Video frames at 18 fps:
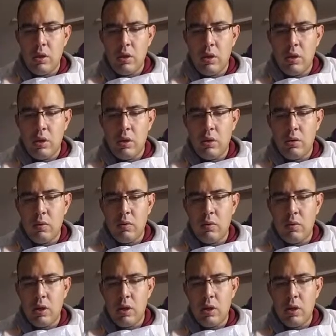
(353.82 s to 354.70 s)
All
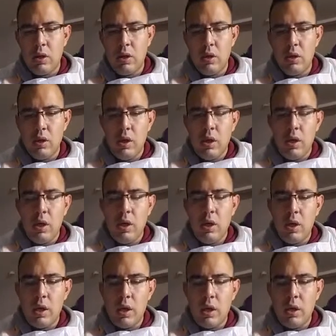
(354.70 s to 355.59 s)
right,
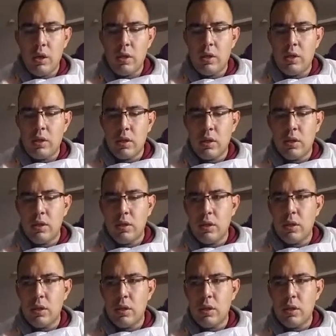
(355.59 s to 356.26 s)
and it says to